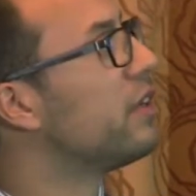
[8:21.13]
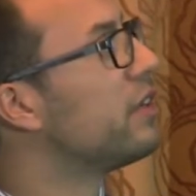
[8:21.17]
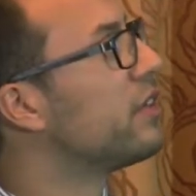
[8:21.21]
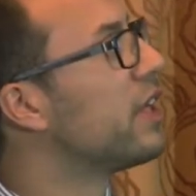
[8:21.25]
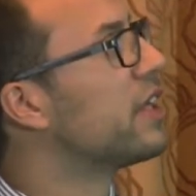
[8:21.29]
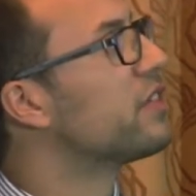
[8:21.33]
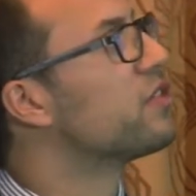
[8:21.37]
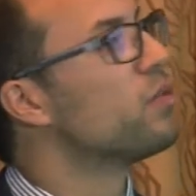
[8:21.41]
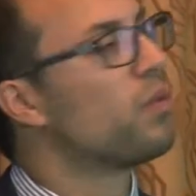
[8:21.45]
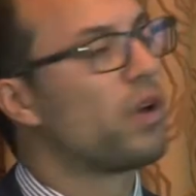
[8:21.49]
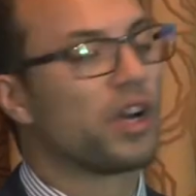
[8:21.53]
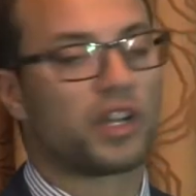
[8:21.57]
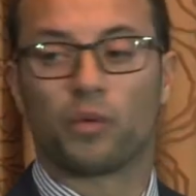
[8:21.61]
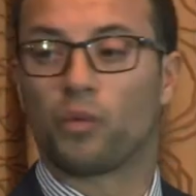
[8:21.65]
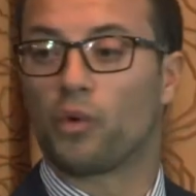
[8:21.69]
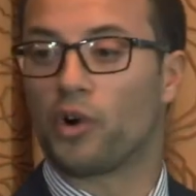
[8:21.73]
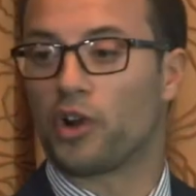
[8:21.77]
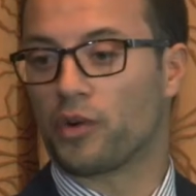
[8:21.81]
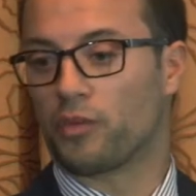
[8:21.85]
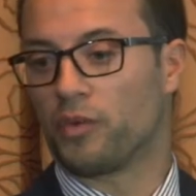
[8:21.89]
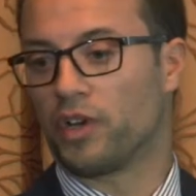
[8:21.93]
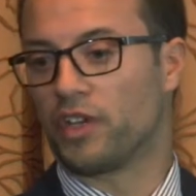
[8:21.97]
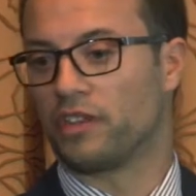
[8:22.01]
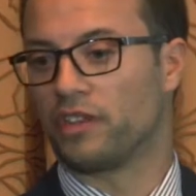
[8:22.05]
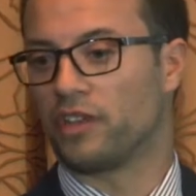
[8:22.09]
that you want to
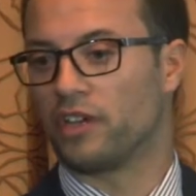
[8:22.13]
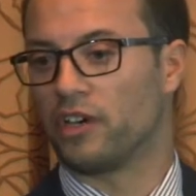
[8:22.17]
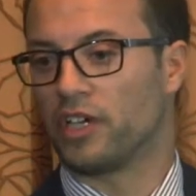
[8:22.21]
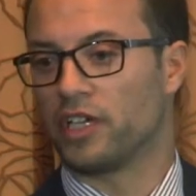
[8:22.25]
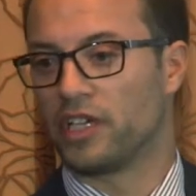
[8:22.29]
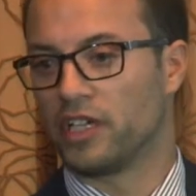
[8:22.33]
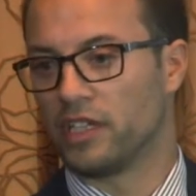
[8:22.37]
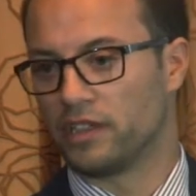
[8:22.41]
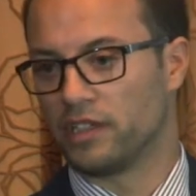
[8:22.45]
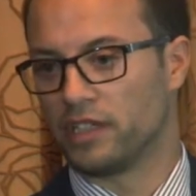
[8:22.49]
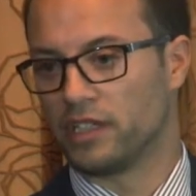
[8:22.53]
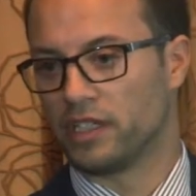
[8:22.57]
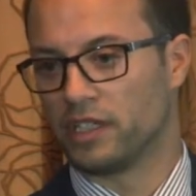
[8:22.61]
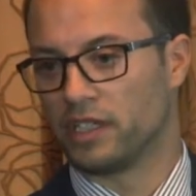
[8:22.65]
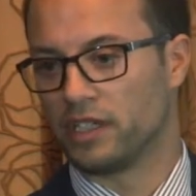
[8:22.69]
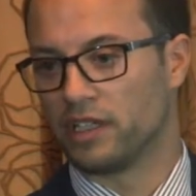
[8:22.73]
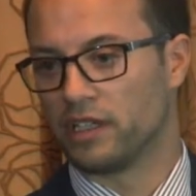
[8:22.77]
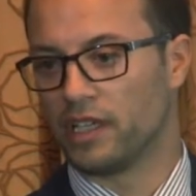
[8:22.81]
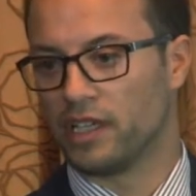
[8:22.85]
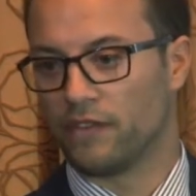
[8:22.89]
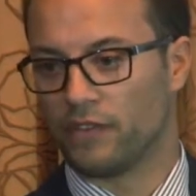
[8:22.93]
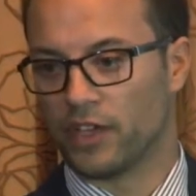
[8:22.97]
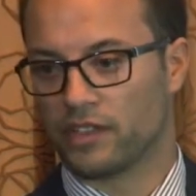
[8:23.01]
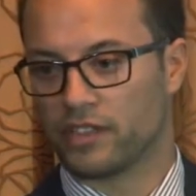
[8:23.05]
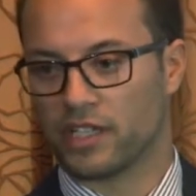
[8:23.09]
work with in the
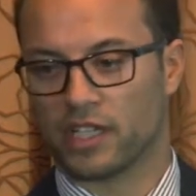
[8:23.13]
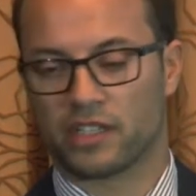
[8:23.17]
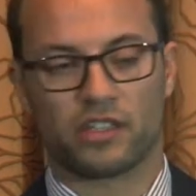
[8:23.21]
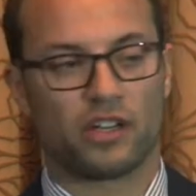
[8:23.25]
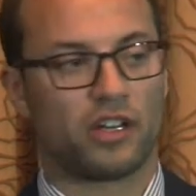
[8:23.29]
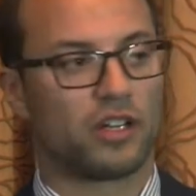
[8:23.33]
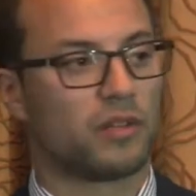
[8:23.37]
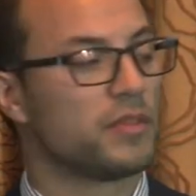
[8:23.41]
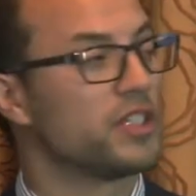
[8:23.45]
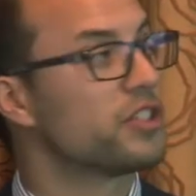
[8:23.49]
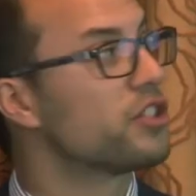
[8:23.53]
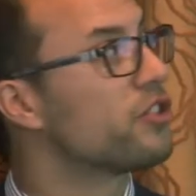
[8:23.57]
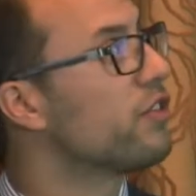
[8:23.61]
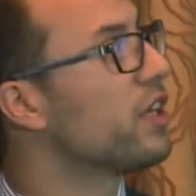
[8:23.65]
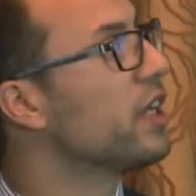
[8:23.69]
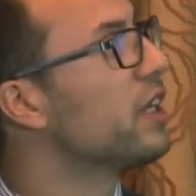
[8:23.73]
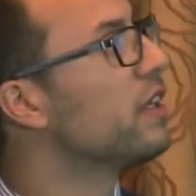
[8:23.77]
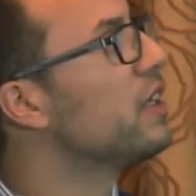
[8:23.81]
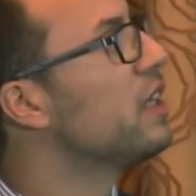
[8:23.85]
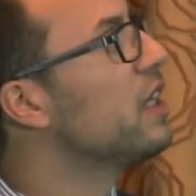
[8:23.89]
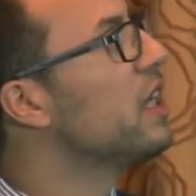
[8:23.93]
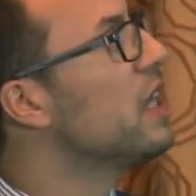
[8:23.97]
event taxonomy tree.